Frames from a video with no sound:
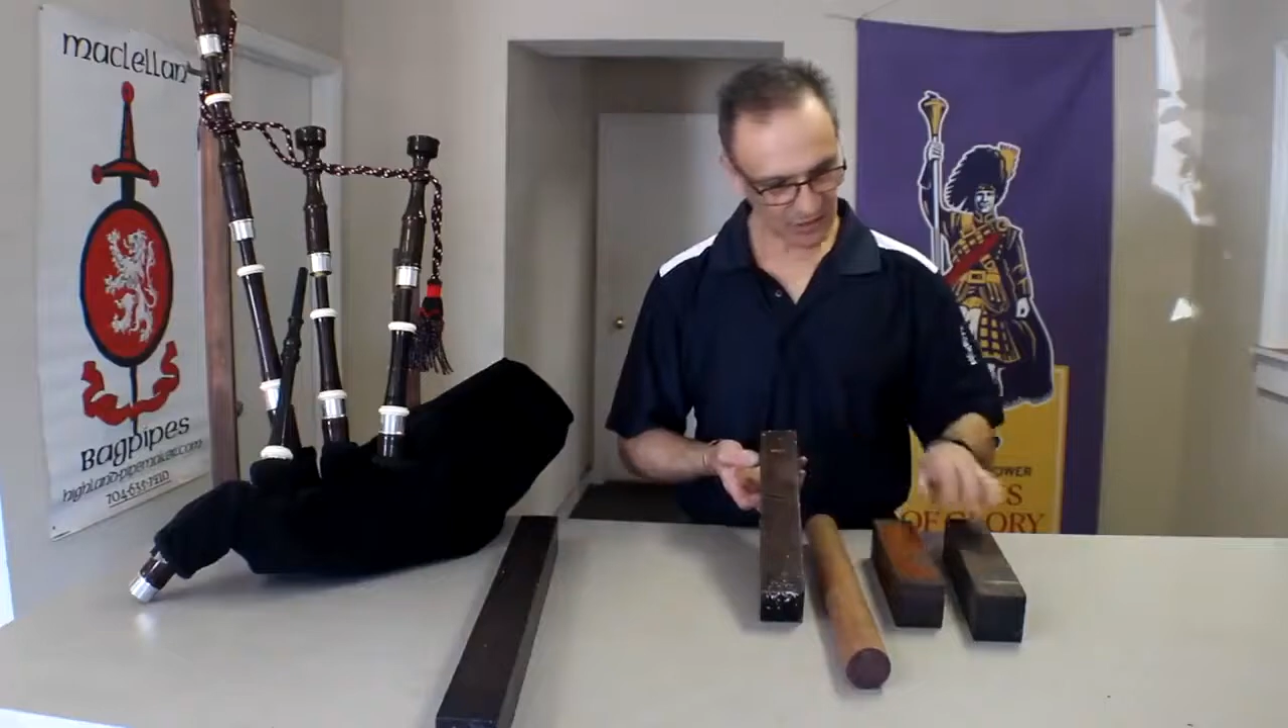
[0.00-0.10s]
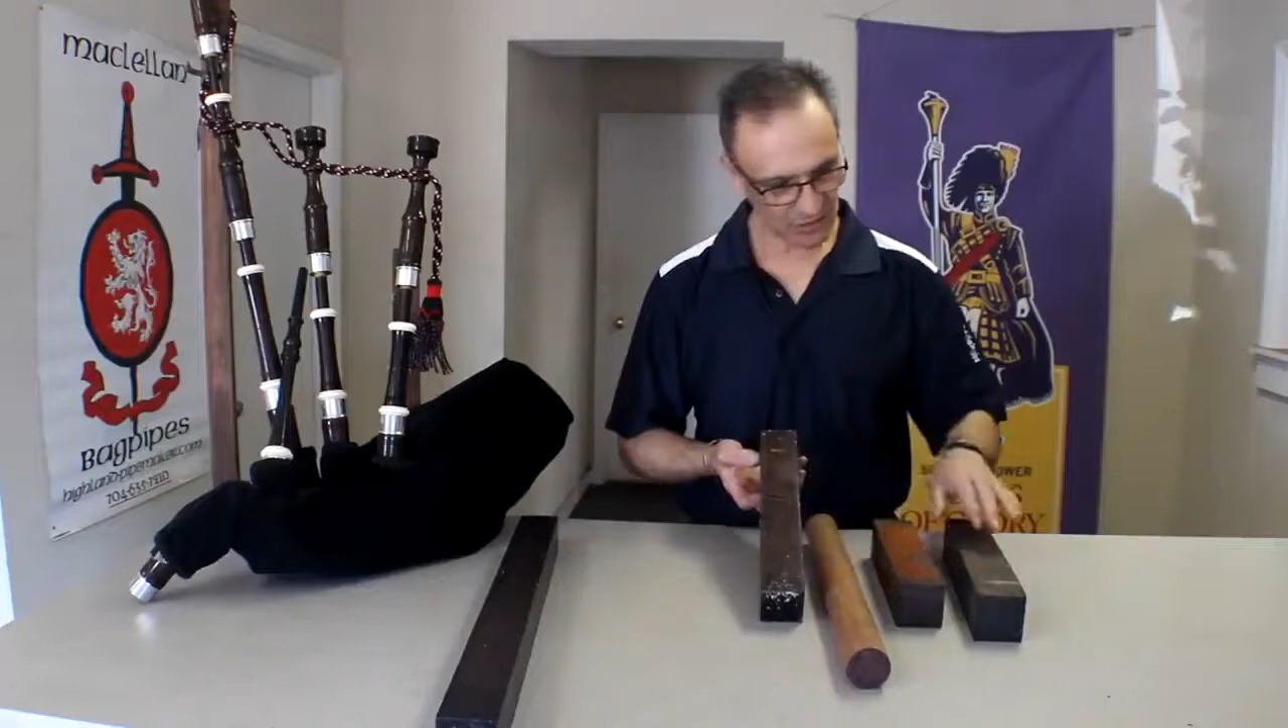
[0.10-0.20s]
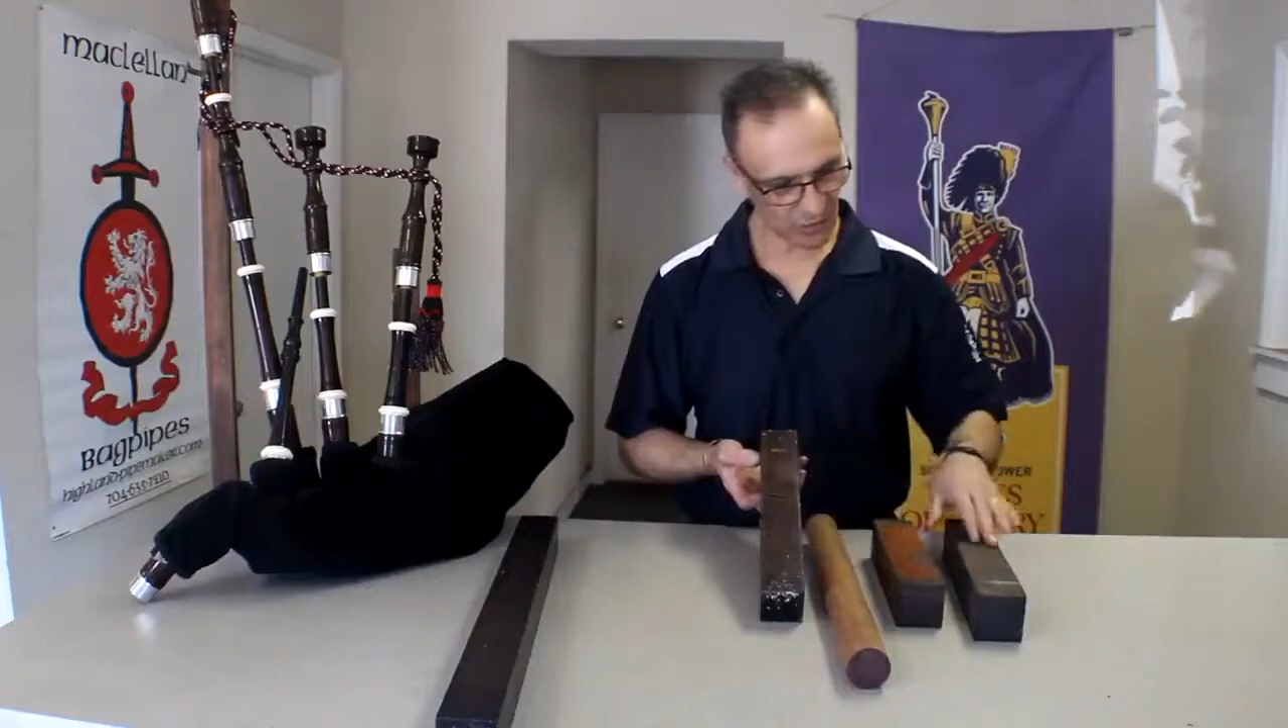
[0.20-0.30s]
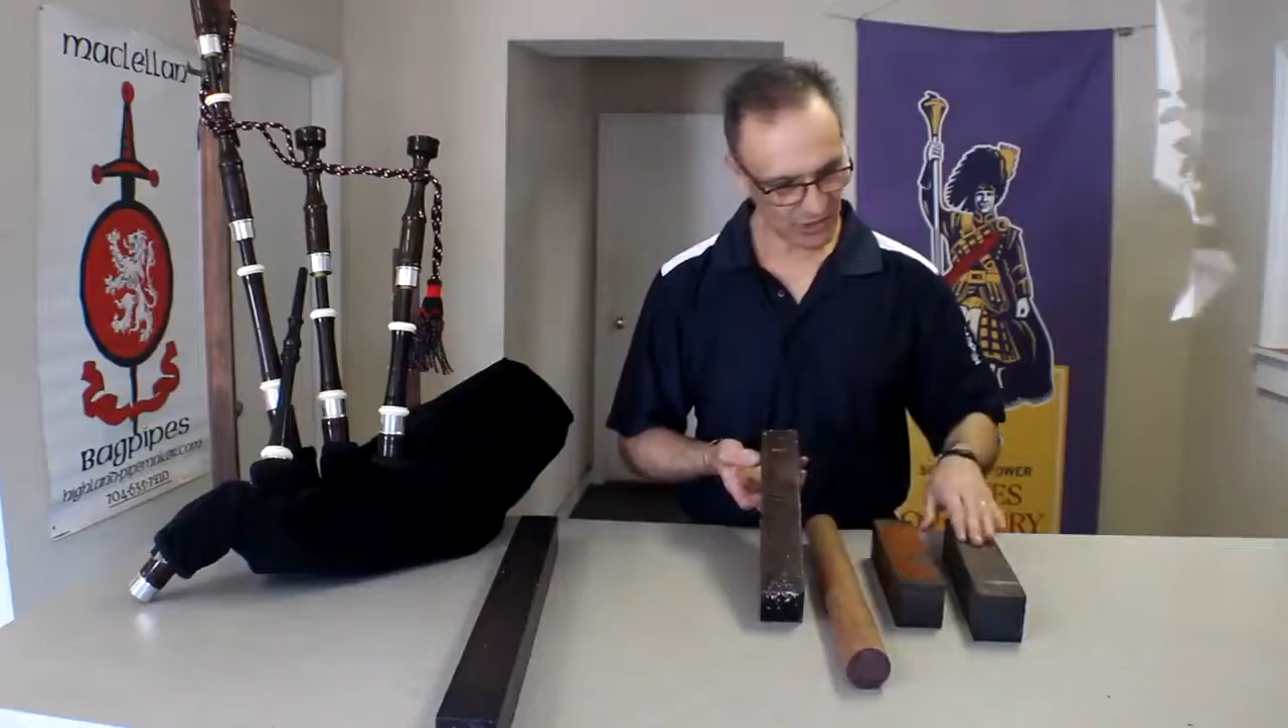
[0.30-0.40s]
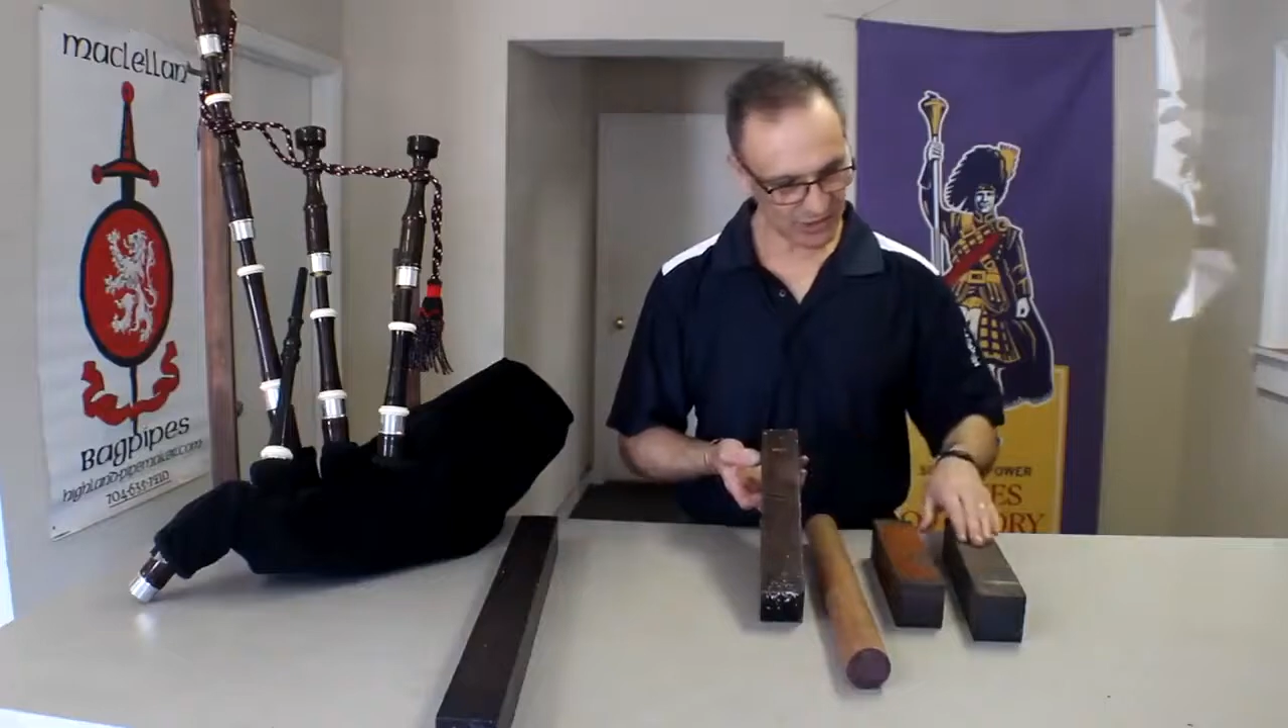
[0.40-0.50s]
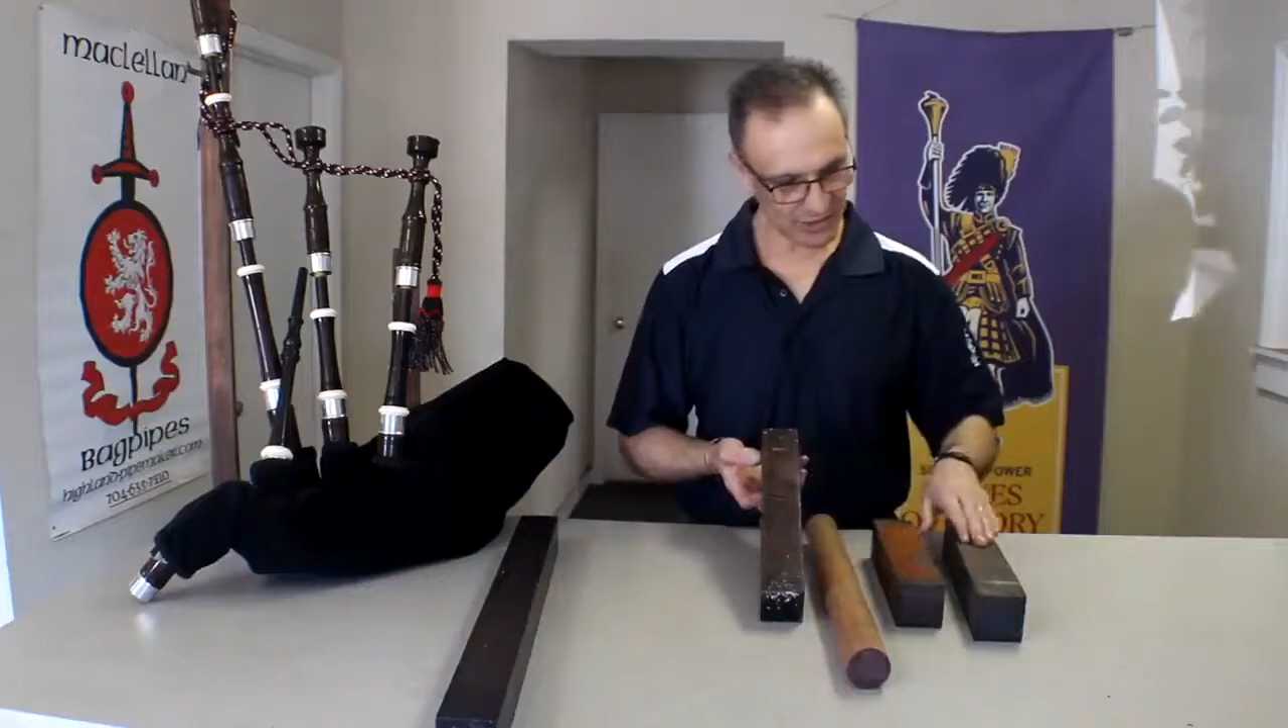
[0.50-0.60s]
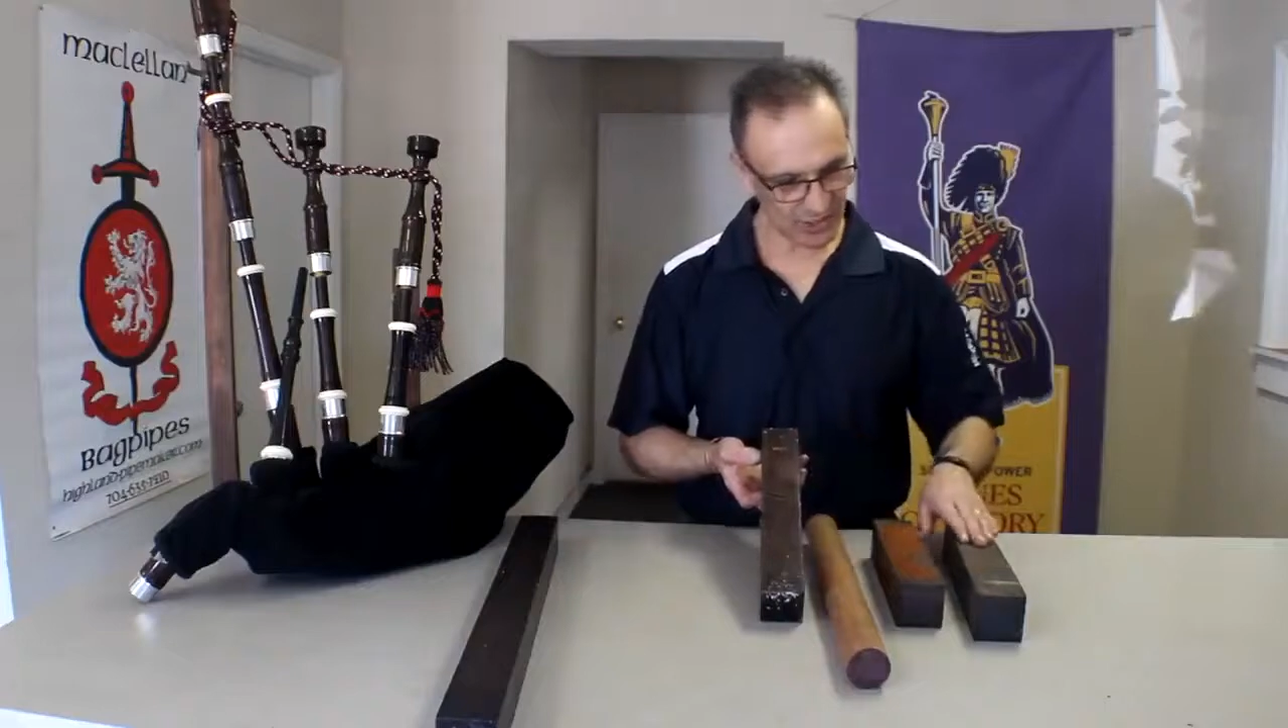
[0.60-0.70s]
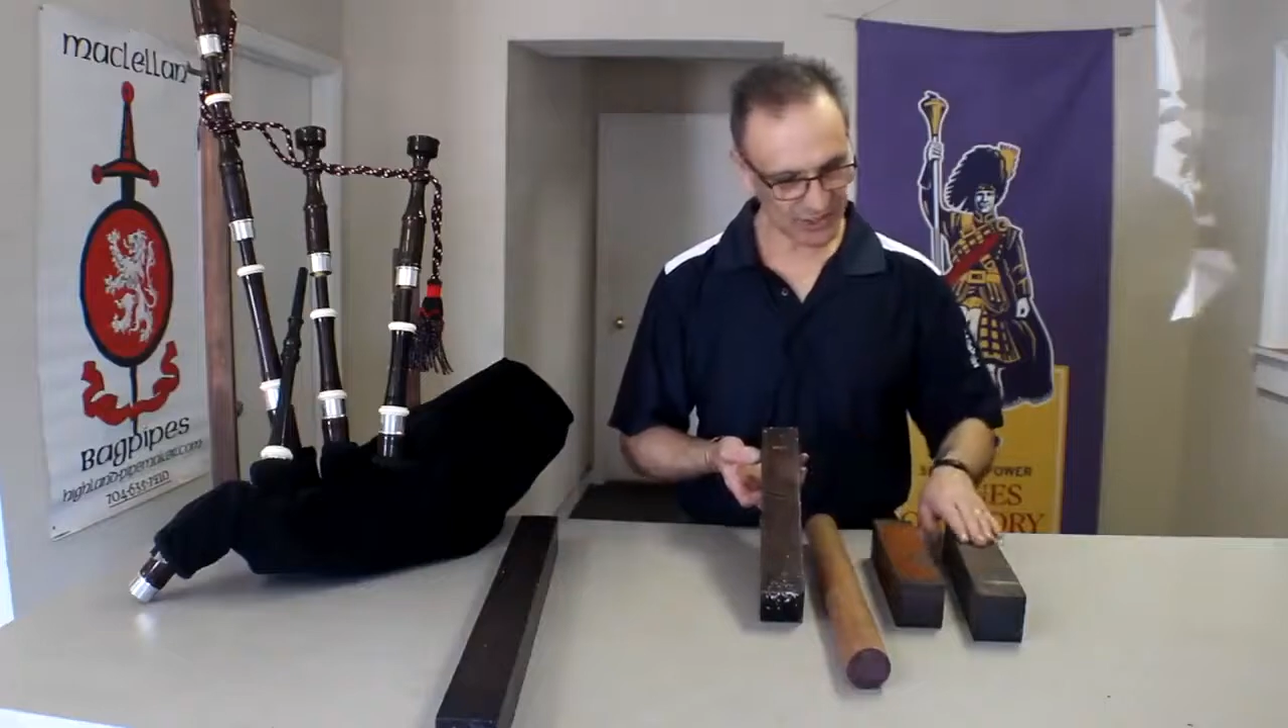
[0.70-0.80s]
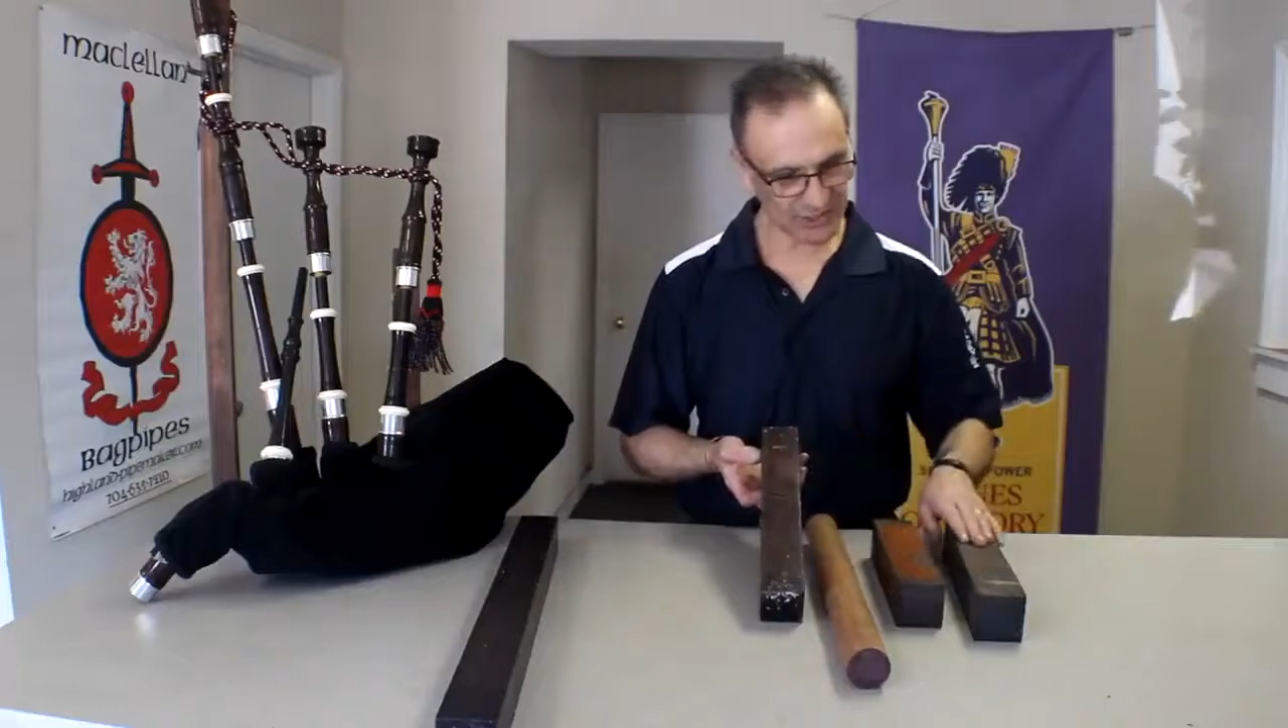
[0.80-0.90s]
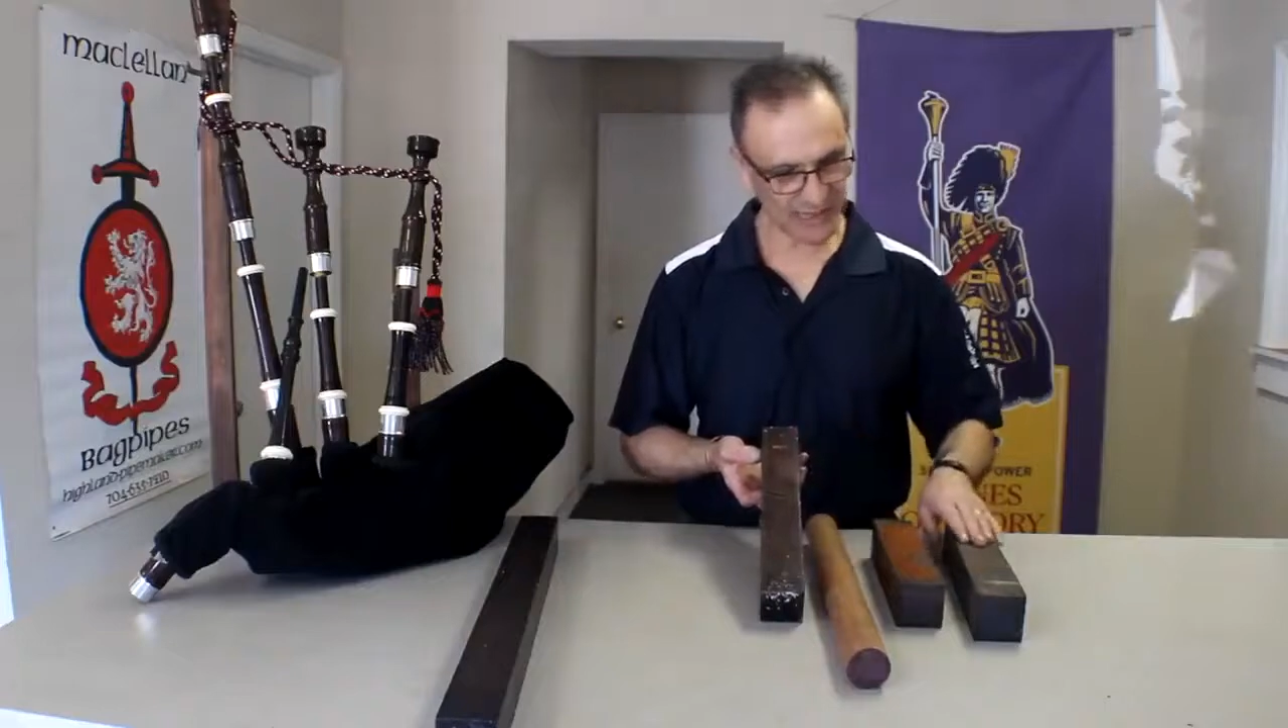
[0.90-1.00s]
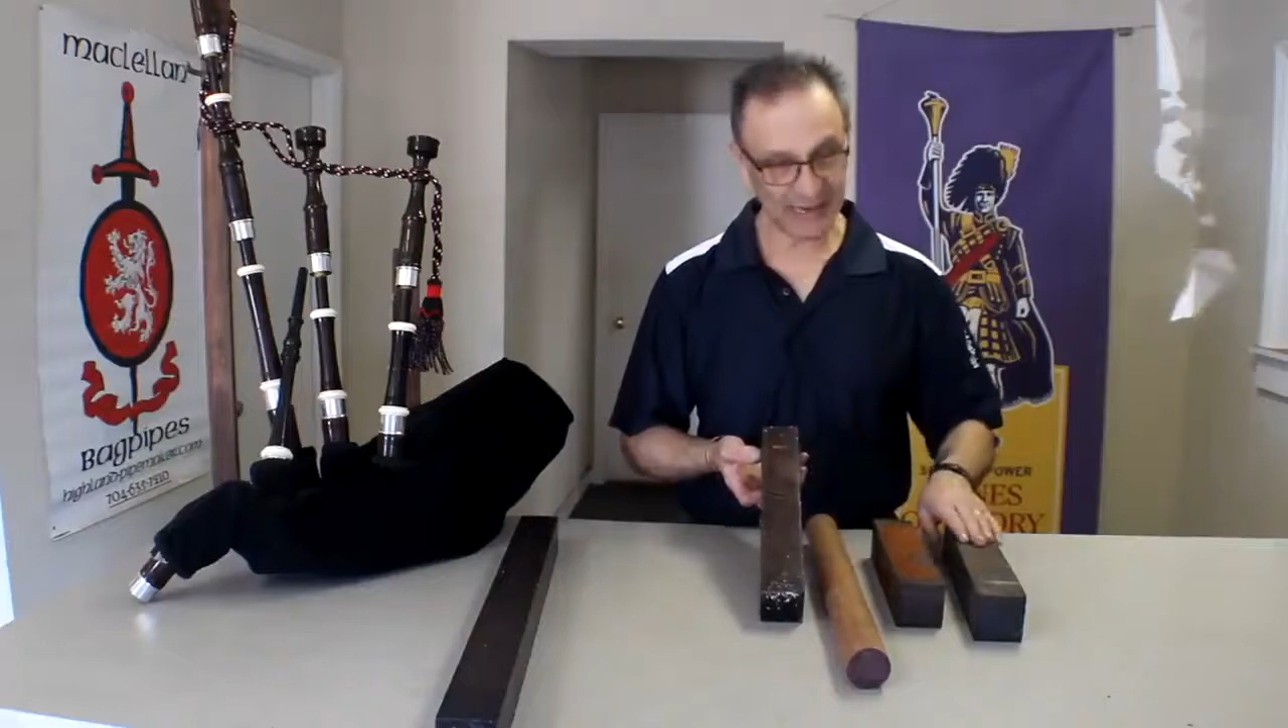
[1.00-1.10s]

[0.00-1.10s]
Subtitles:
not quite as dark as the